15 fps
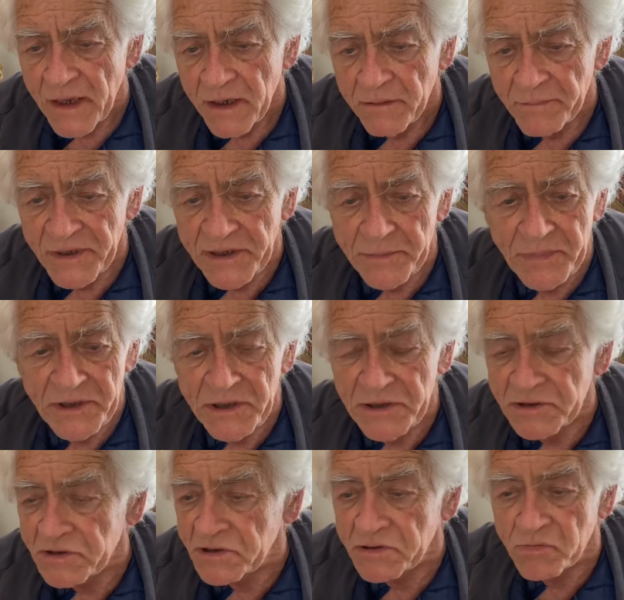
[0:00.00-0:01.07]
Maybe
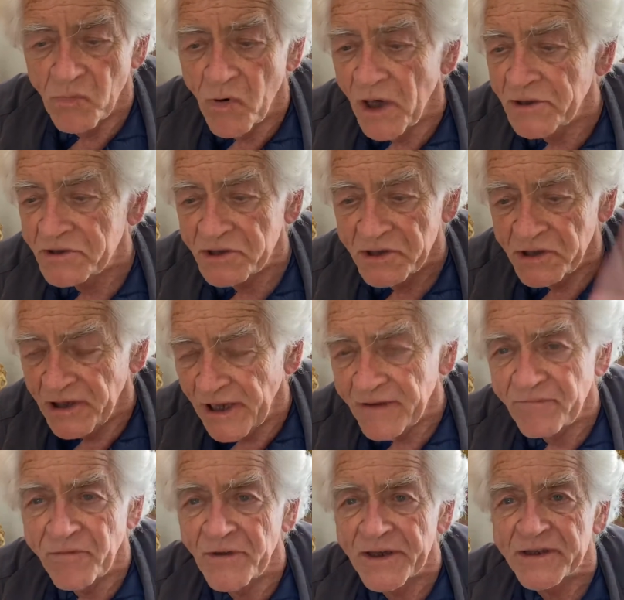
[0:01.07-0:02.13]
it's watching
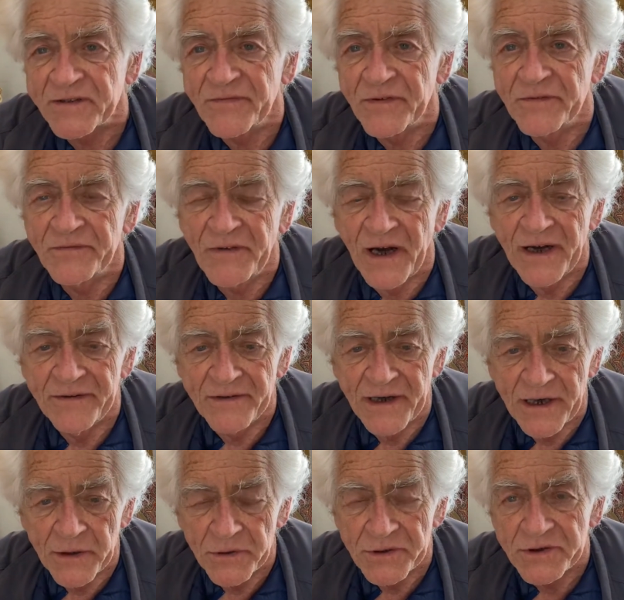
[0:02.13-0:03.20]
Netflix for 5
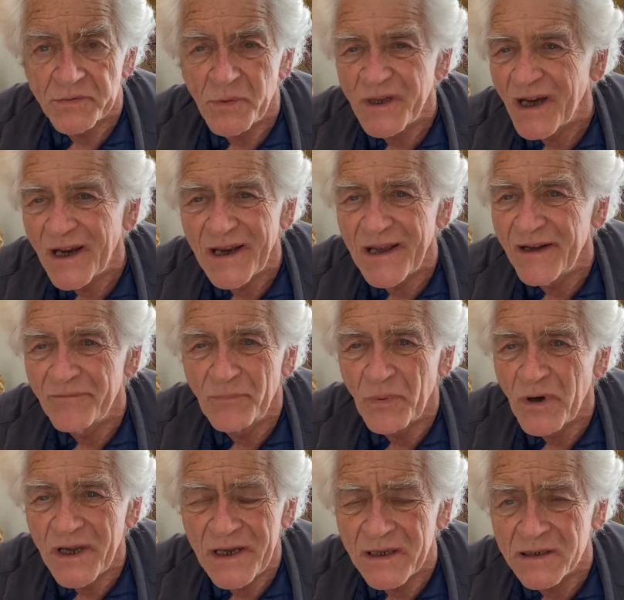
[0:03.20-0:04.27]
hours. We got to have
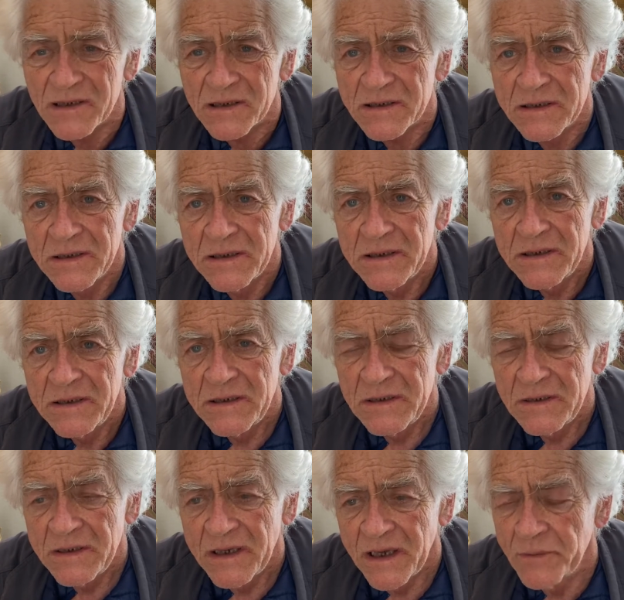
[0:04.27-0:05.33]
breaks.
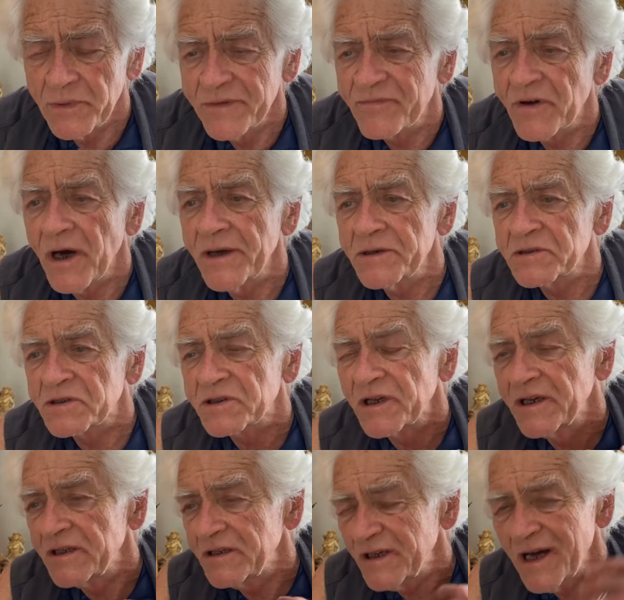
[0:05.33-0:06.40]
And we've got to say,
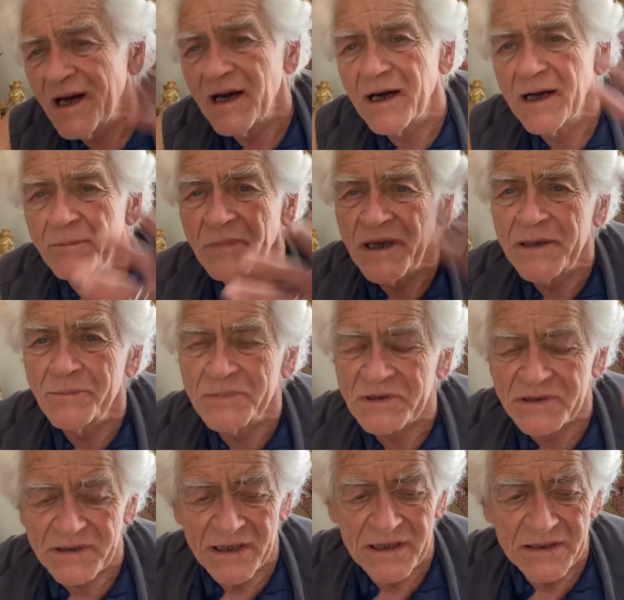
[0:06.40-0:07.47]
yeah, I made
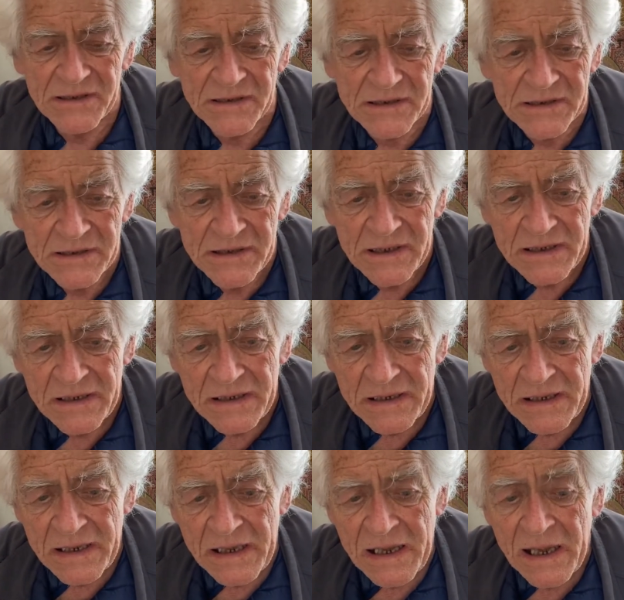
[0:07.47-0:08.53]
mistakes.
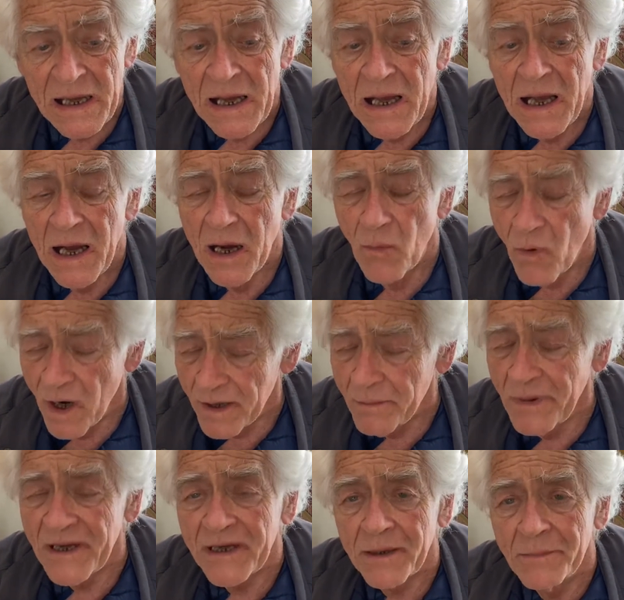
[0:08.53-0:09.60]
I want to
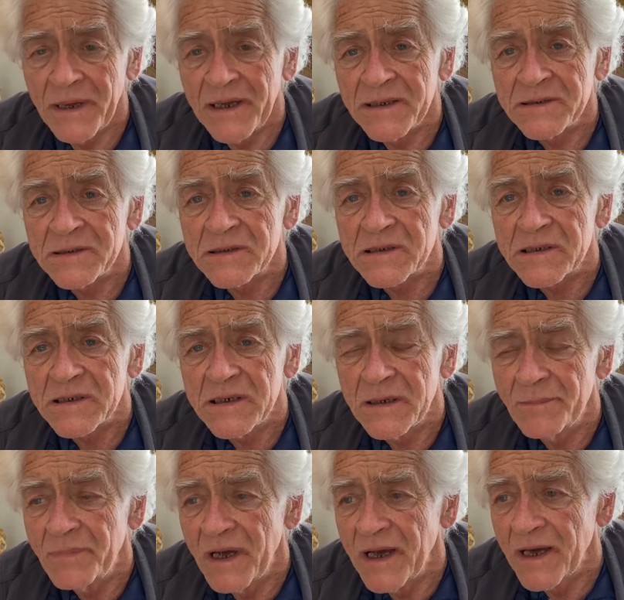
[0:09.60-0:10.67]
make amends.
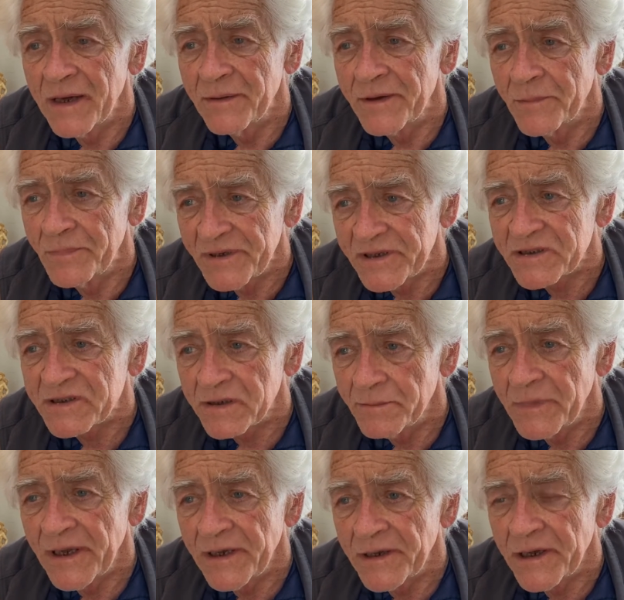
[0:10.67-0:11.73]
And the biggest
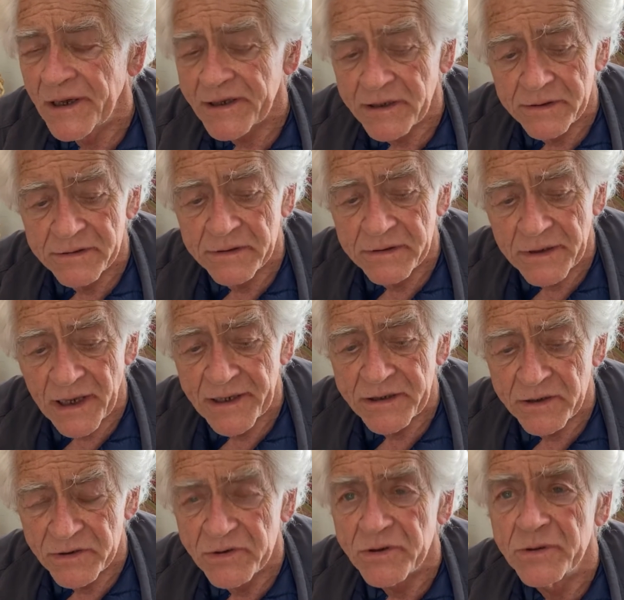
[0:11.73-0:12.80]
amend I can
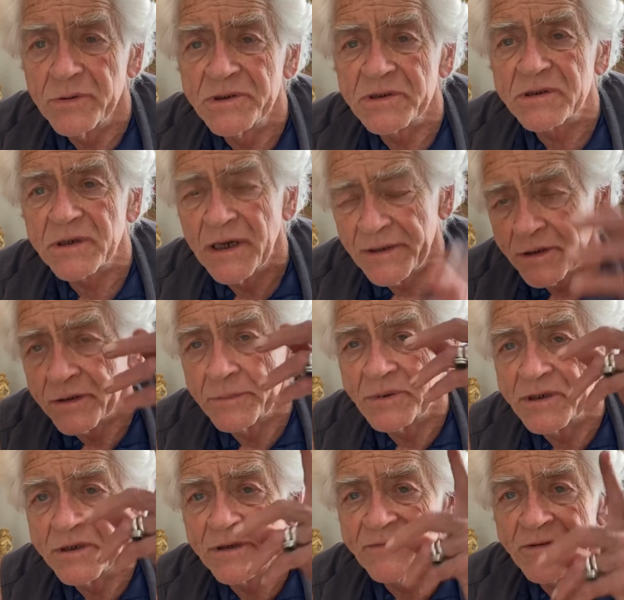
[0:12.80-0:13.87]
do is I'm going to be
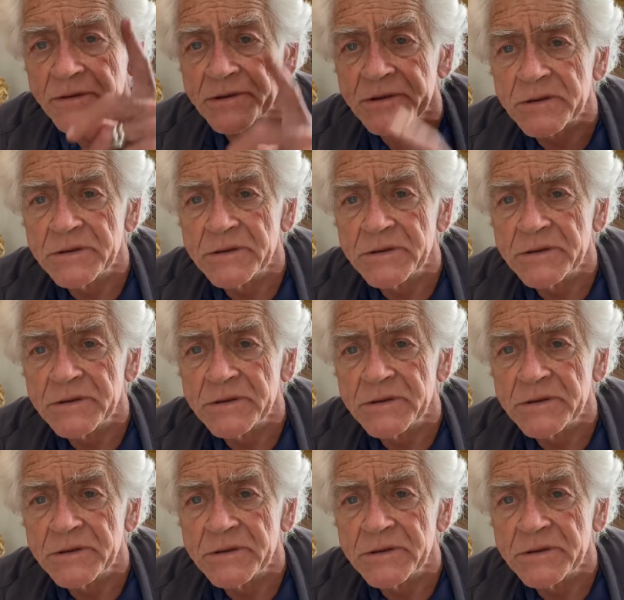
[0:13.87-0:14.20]
different.